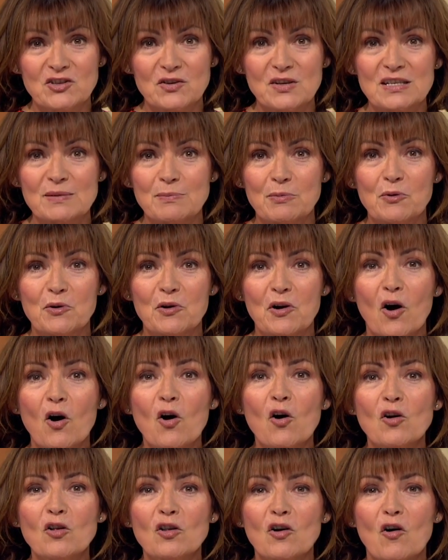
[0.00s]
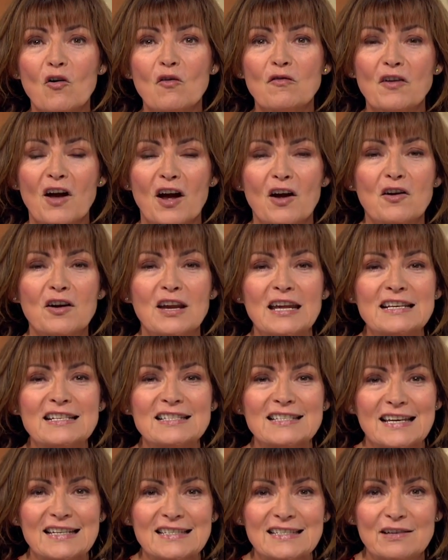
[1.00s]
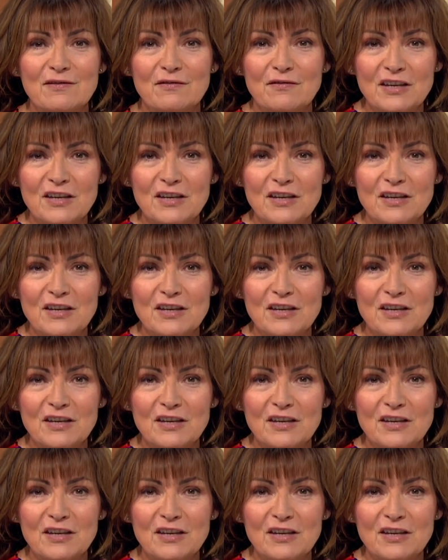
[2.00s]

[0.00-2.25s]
to explore all of our exciting